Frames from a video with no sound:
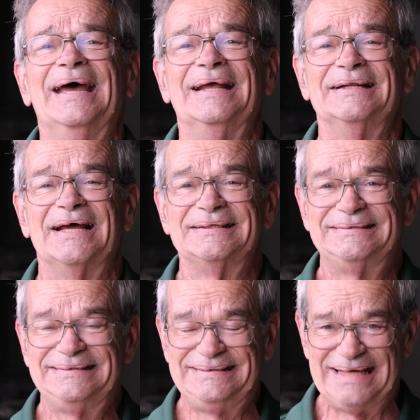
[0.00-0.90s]
and
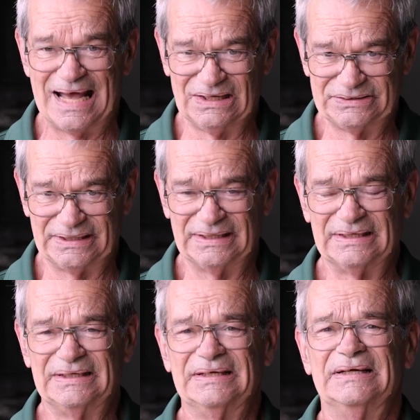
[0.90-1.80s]
then Delta.
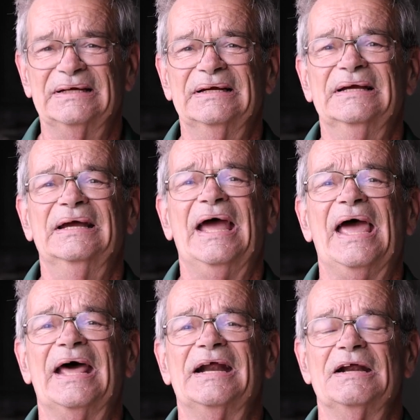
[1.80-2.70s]

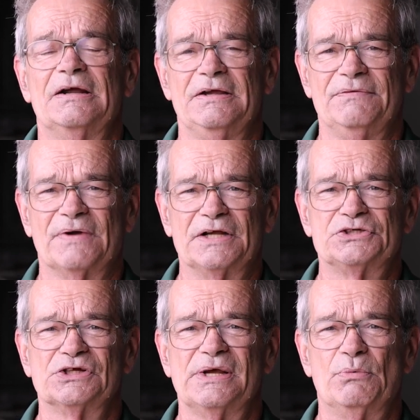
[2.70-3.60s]
And it
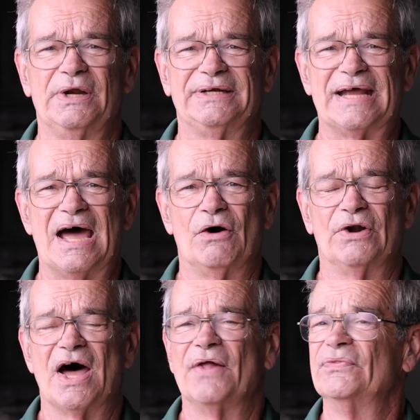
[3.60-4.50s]
eventually went
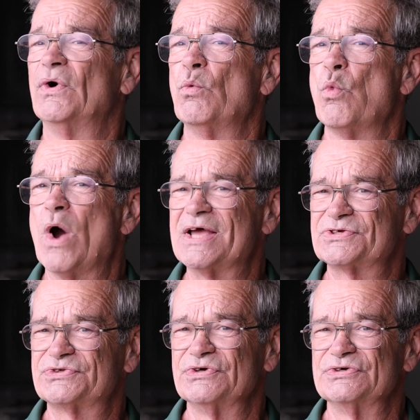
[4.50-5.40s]
down on the
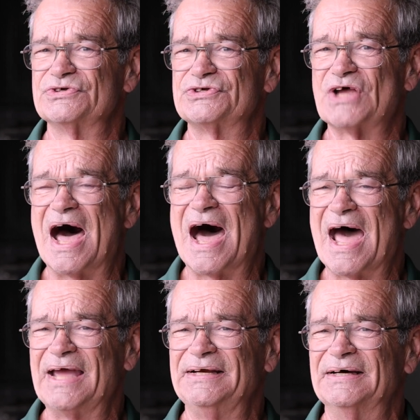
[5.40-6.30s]
western
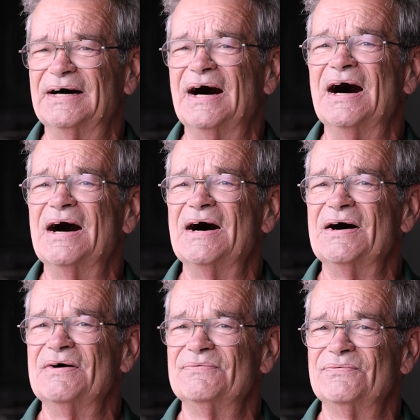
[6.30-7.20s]
side
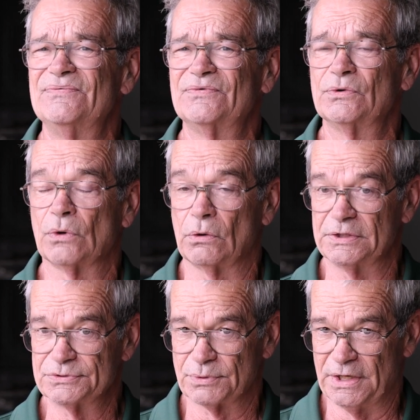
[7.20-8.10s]
of
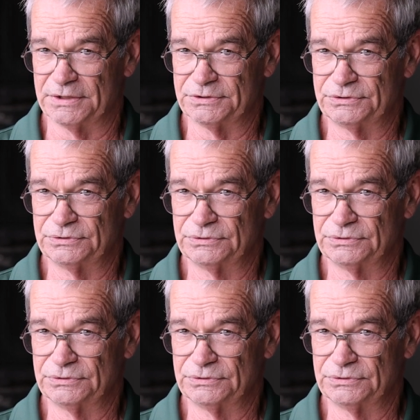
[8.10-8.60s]
Crowley's Ridge